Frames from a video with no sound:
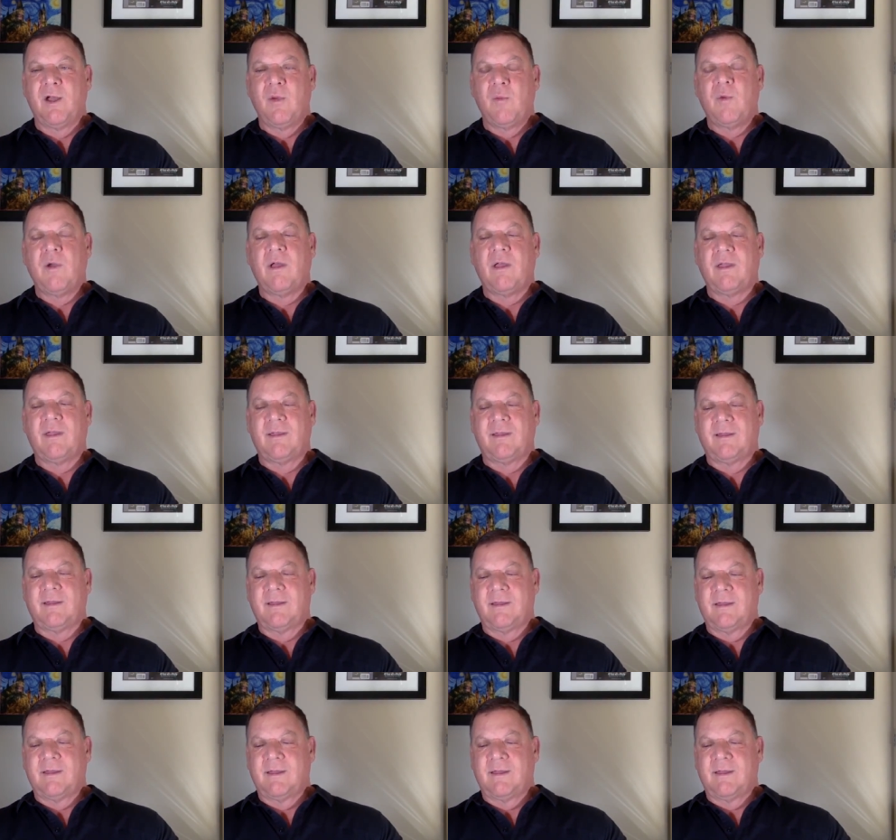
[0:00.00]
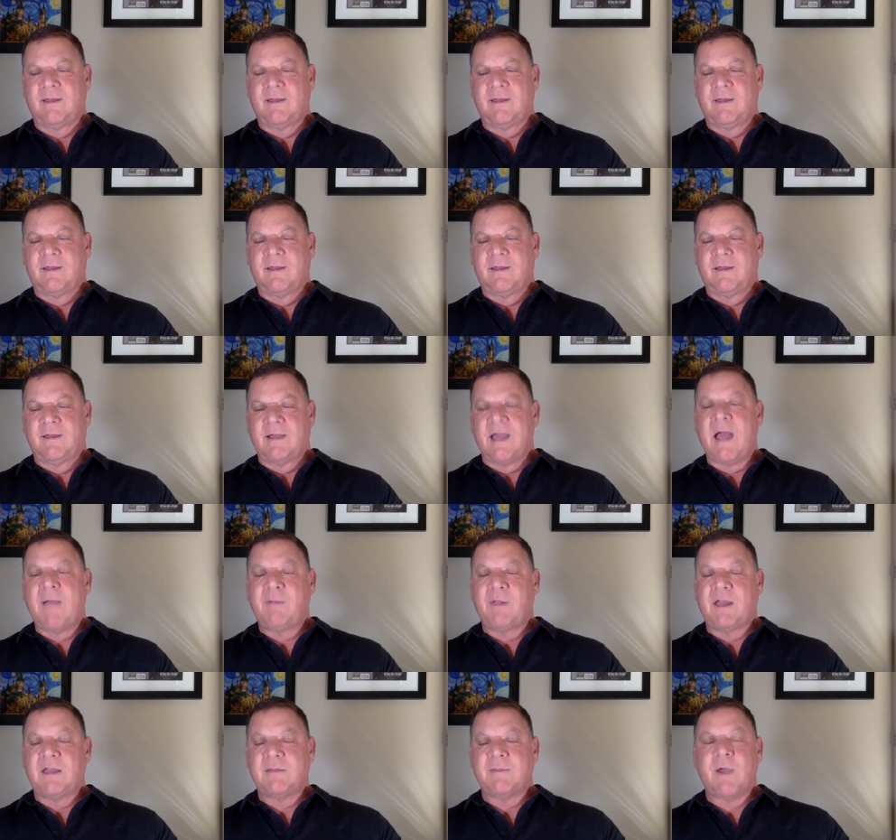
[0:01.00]
Well, God
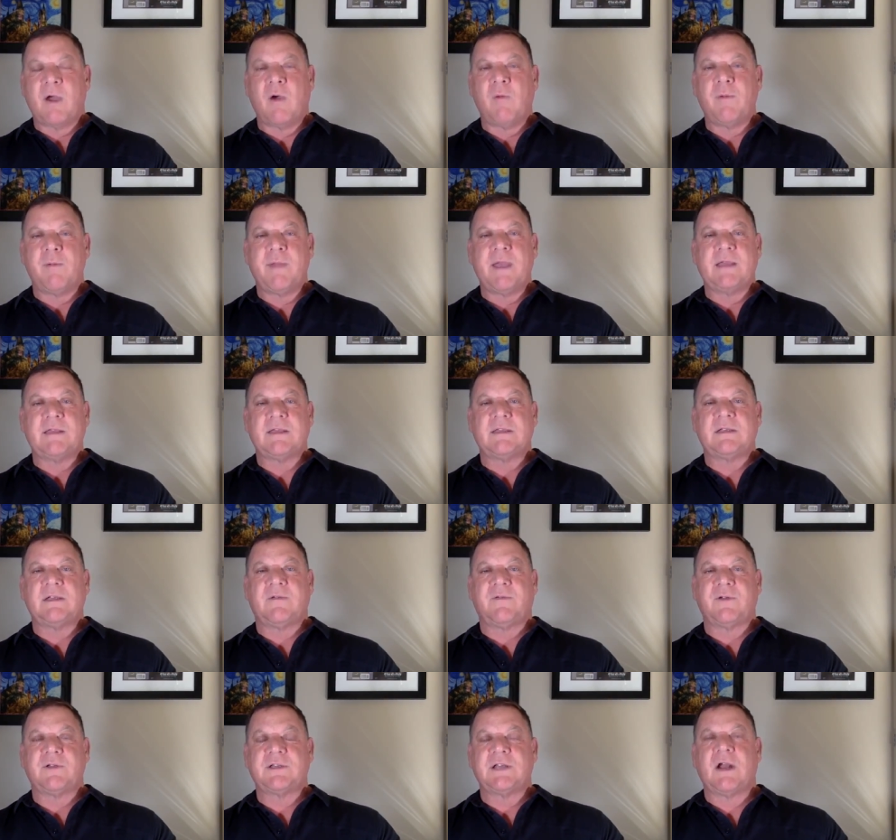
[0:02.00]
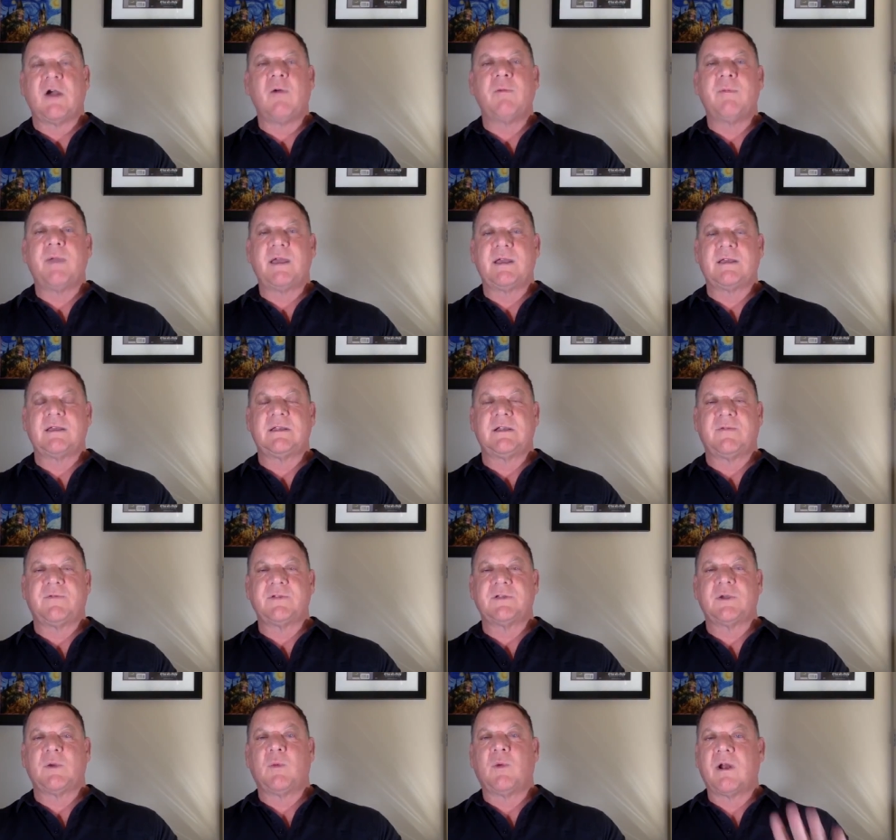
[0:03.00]
bless him. I hope it makes a difference, and I hope it makes a
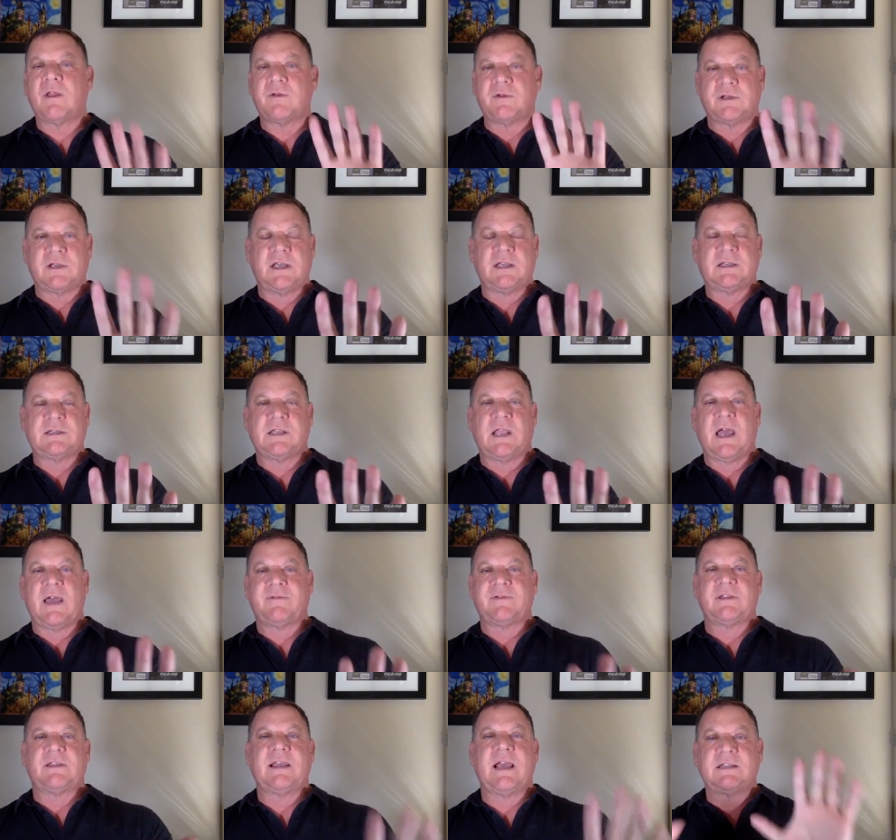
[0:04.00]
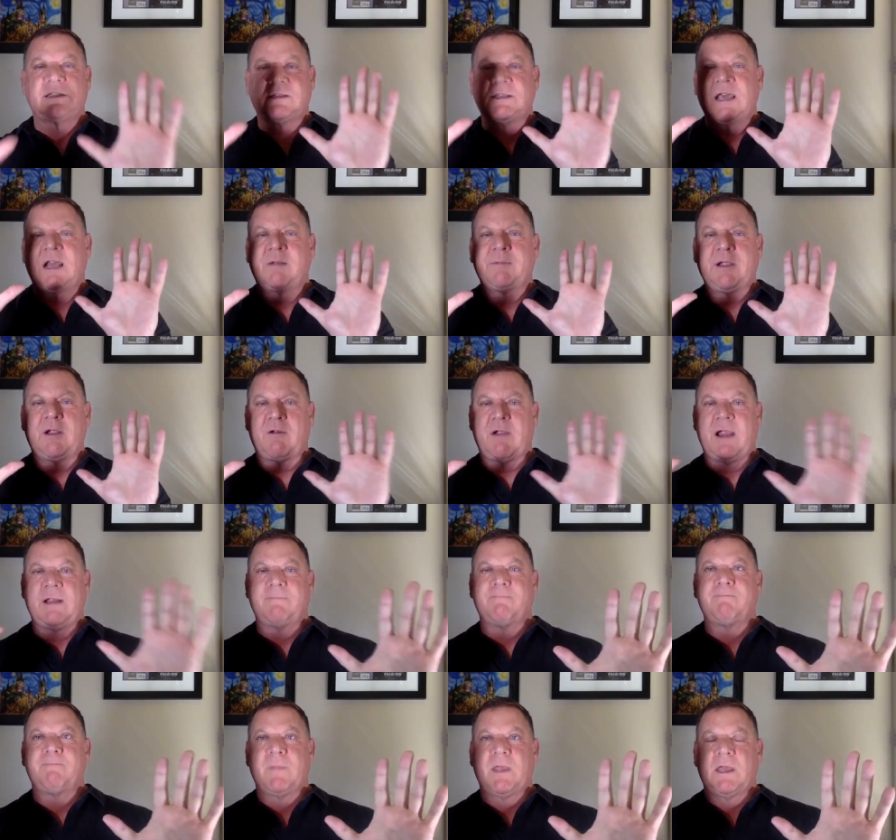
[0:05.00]
difference in one of those kids' lives, and that's that'll be great.
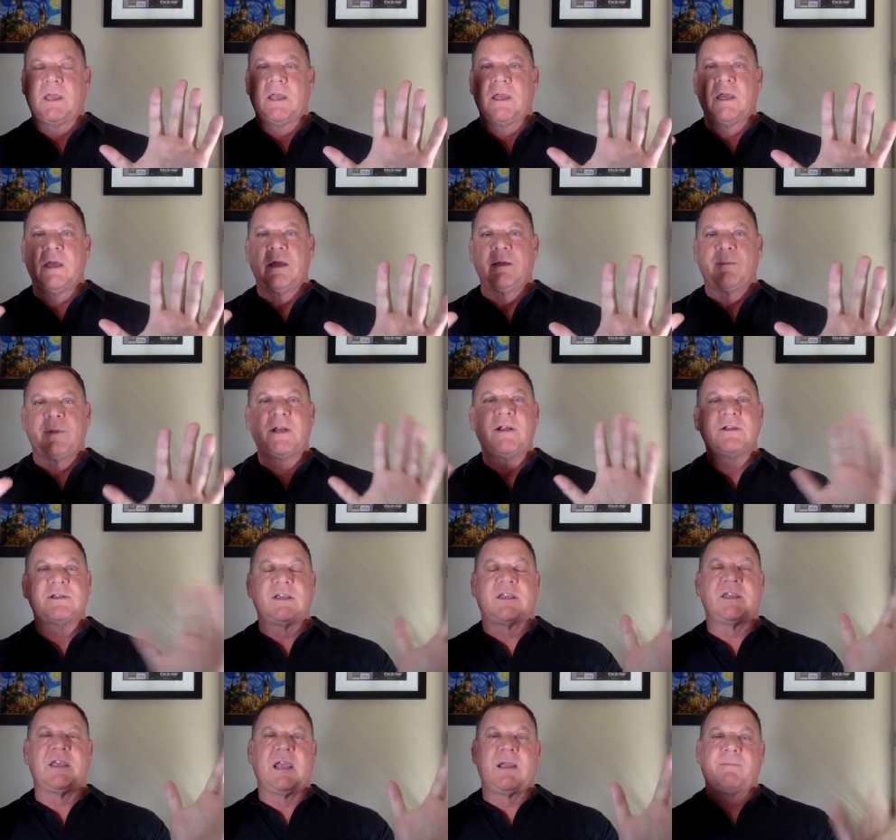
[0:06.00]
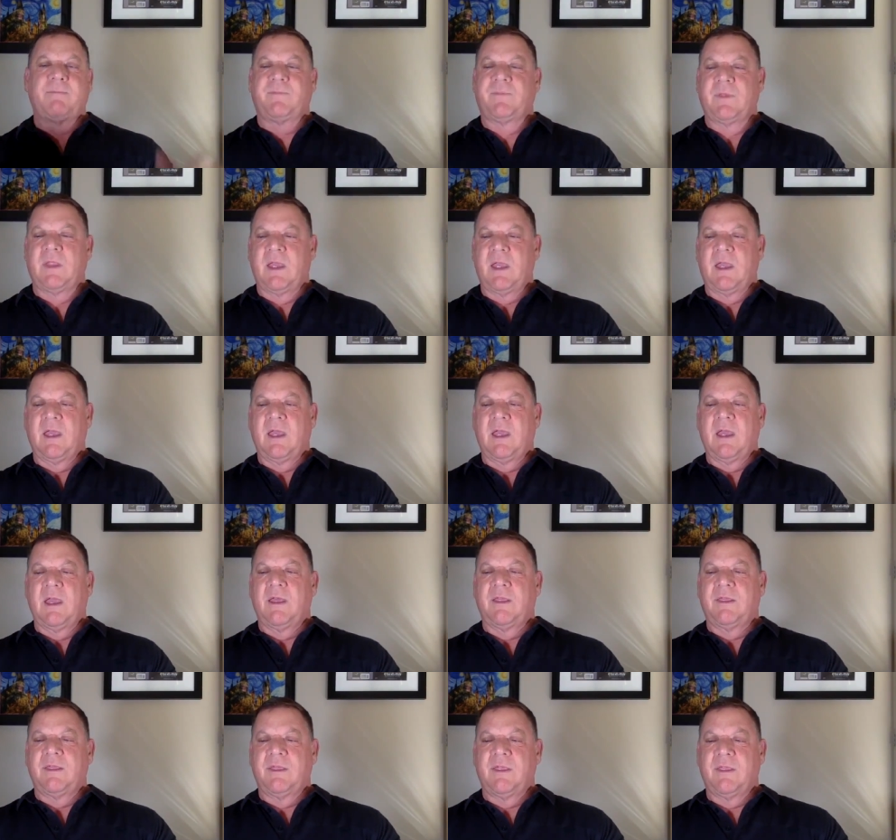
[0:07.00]
But here's the thing:
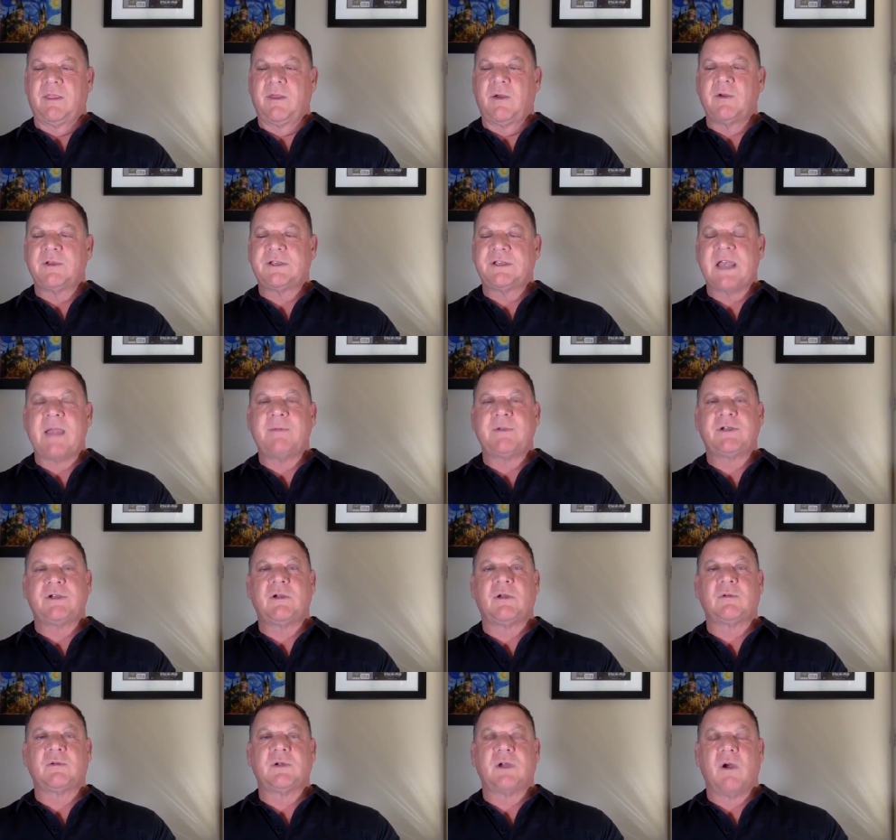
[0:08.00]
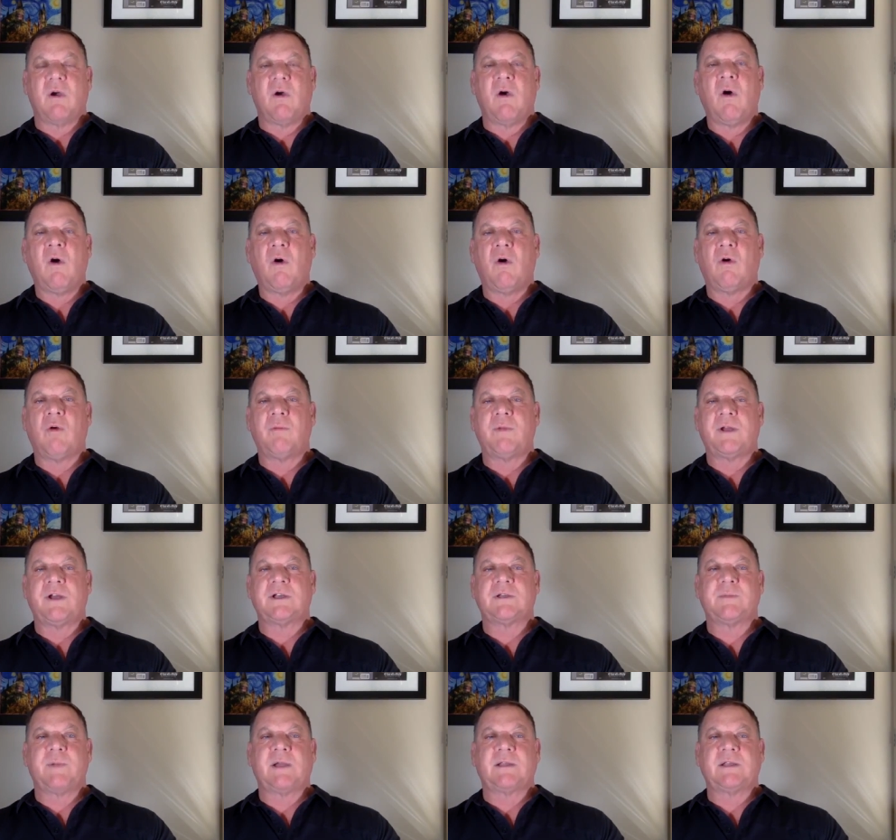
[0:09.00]
those same children go home and are
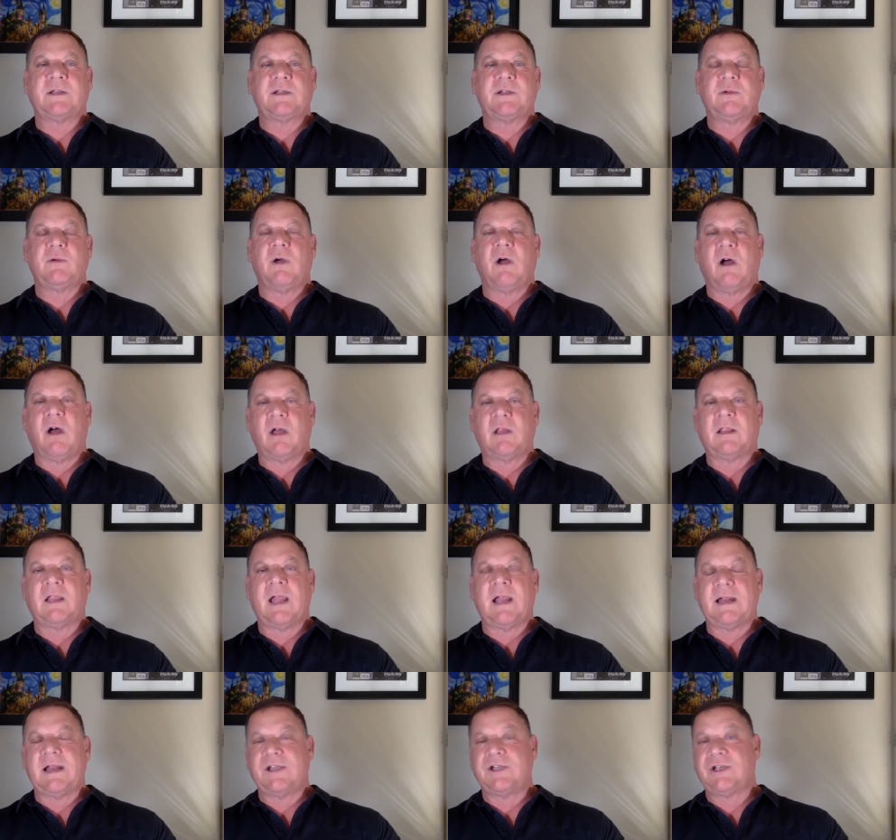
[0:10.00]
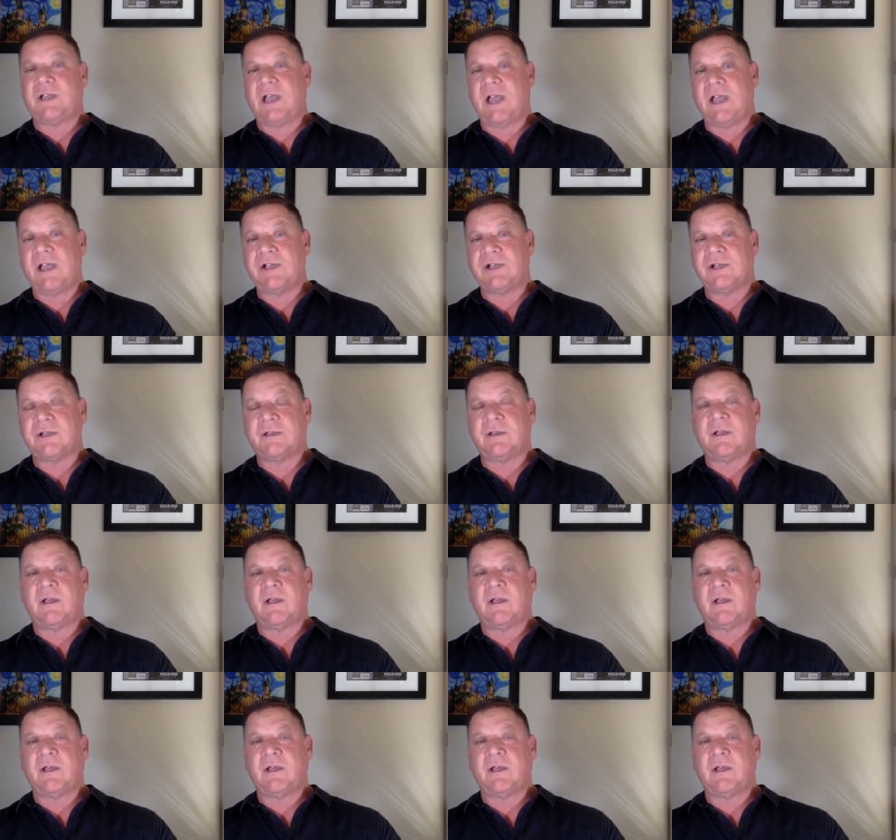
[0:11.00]
expected to do online education